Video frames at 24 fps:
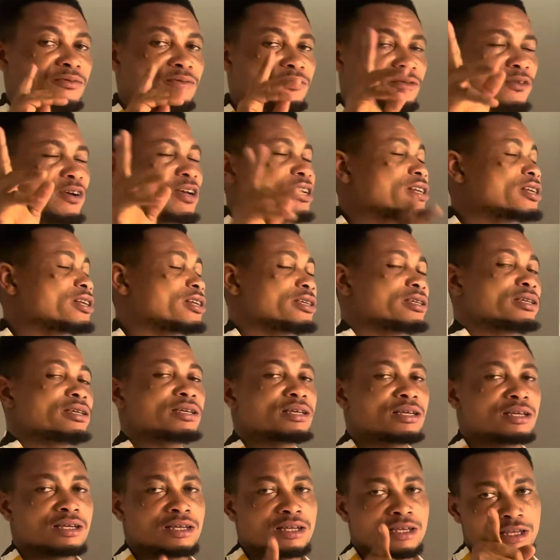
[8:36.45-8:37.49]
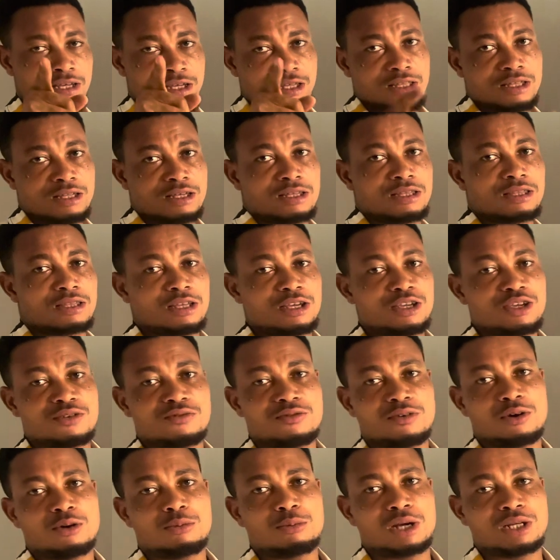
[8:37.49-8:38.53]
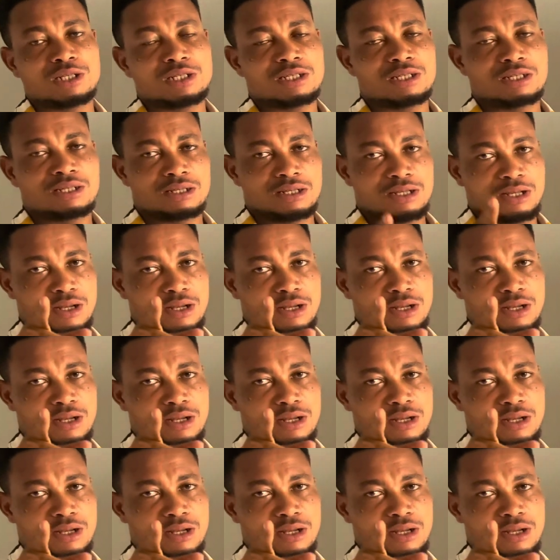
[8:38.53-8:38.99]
friendly. Thank you very much.